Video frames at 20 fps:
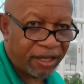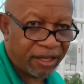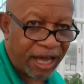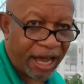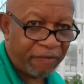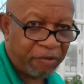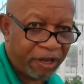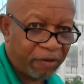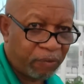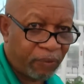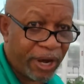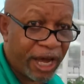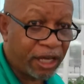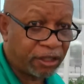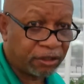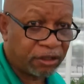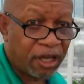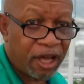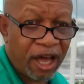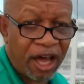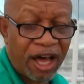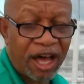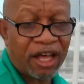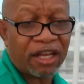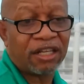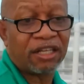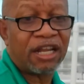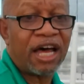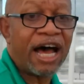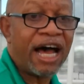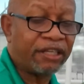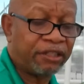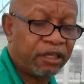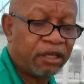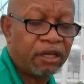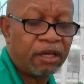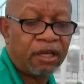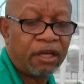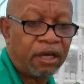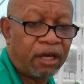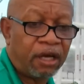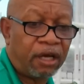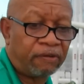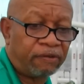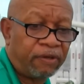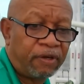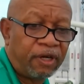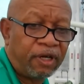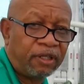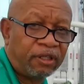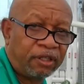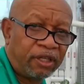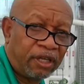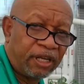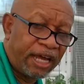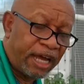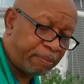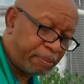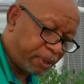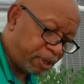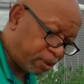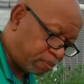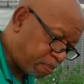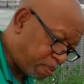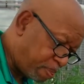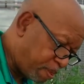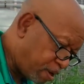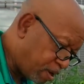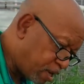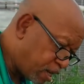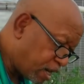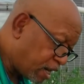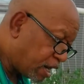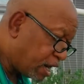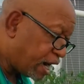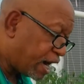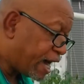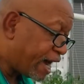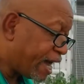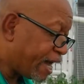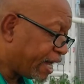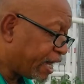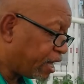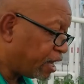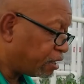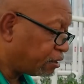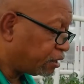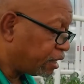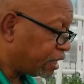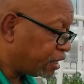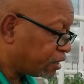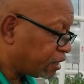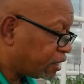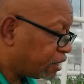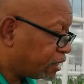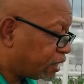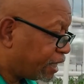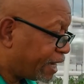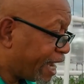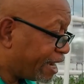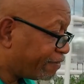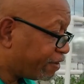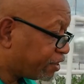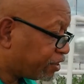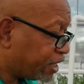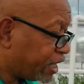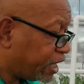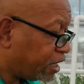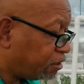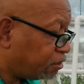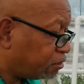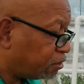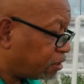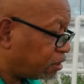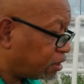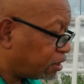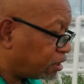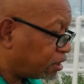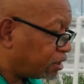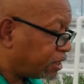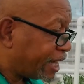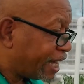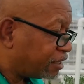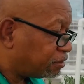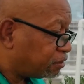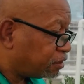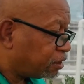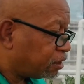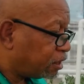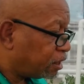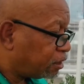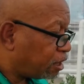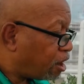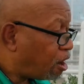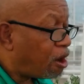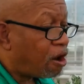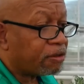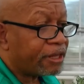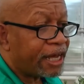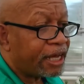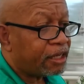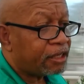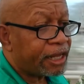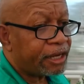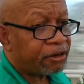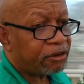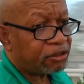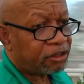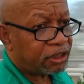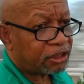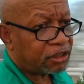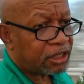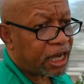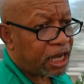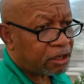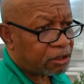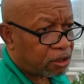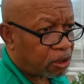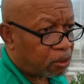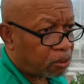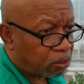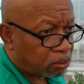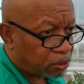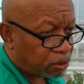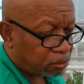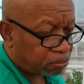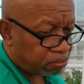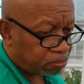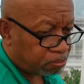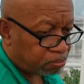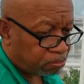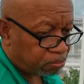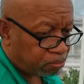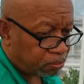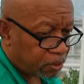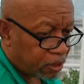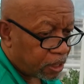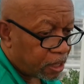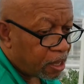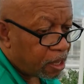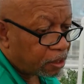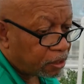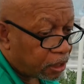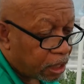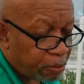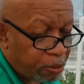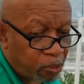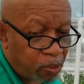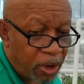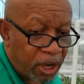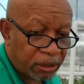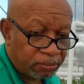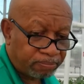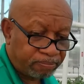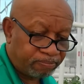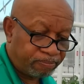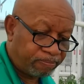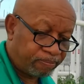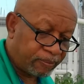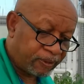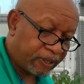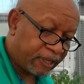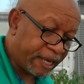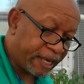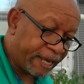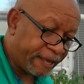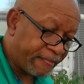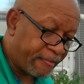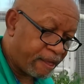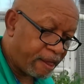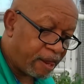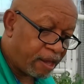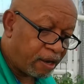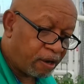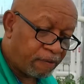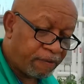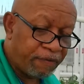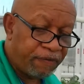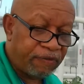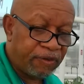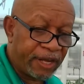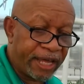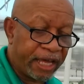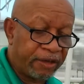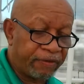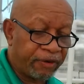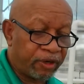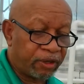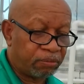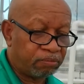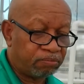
I've raised a lot of tilapia, and everything all that glitters is not gold. Number one, flavor.